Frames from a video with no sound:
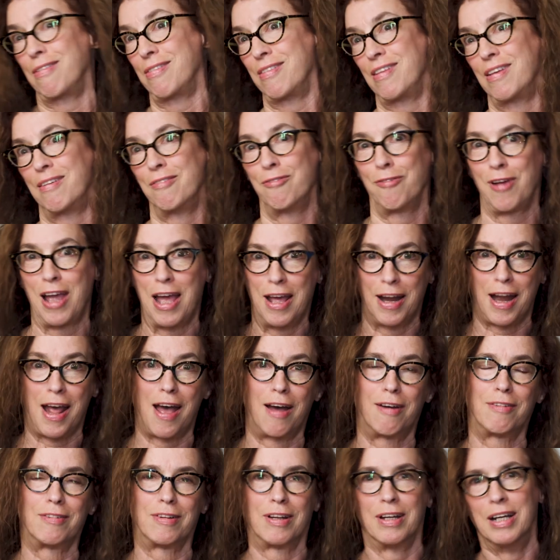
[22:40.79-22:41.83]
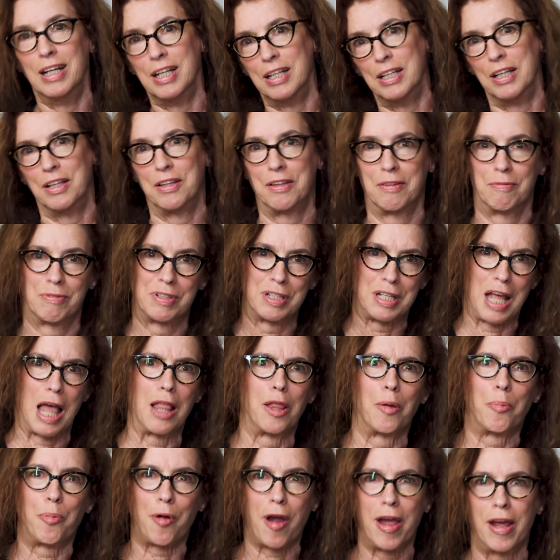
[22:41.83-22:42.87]
And they ran out
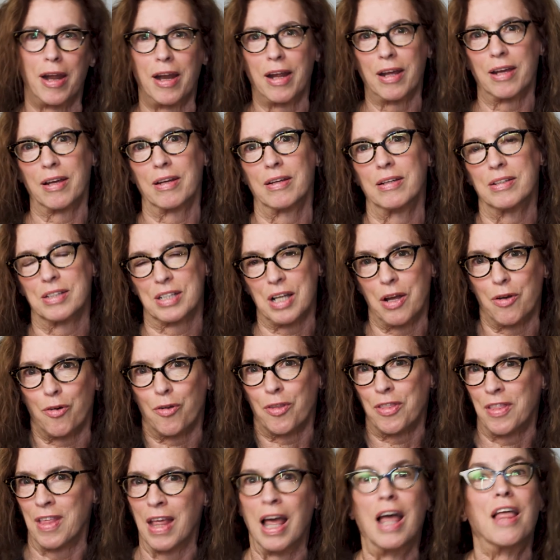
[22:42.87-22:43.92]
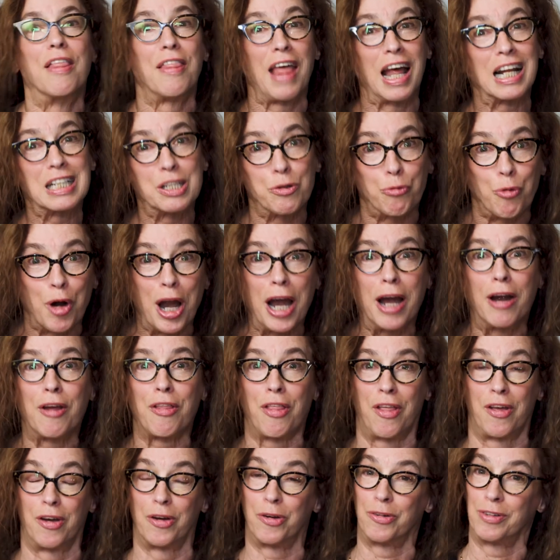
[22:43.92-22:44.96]
celebrating. So that's rare,
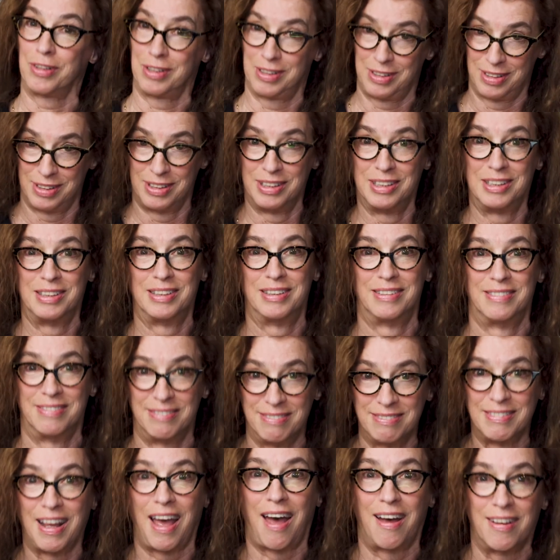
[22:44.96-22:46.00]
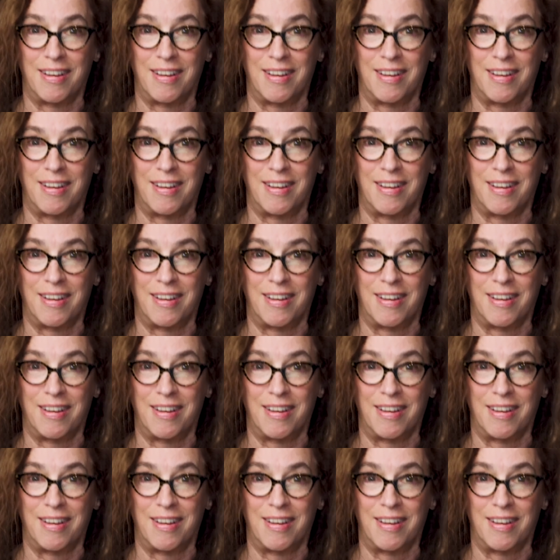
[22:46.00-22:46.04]
though. Yeah.